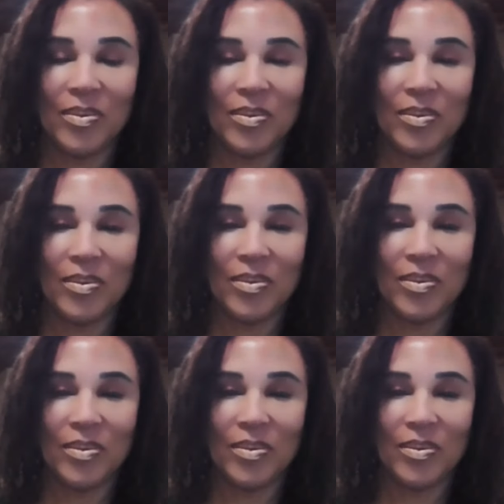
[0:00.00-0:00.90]

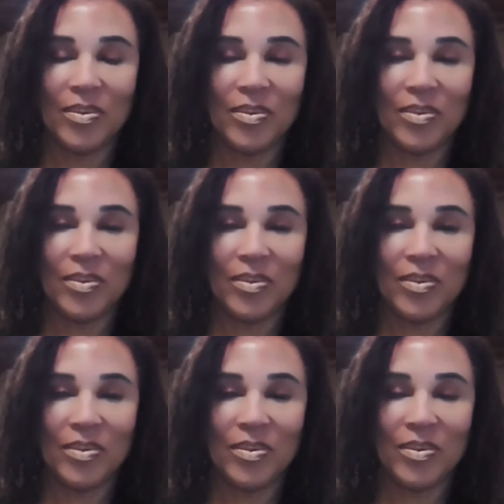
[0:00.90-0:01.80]

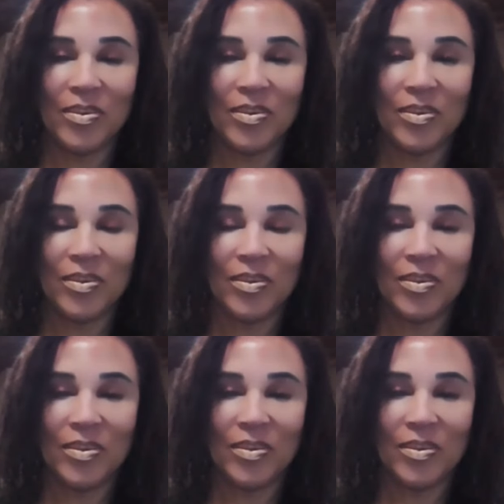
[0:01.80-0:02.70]

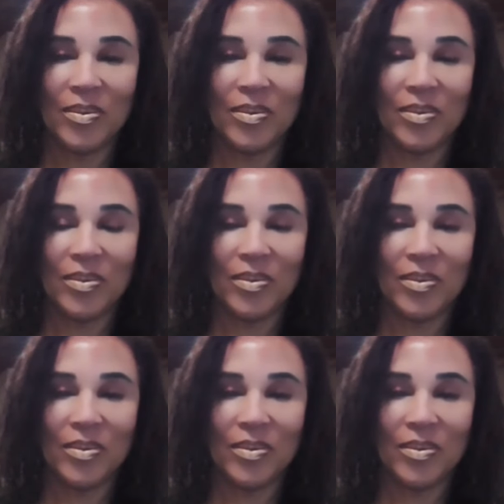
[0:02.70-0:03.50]
No words are spoken by the person on screen.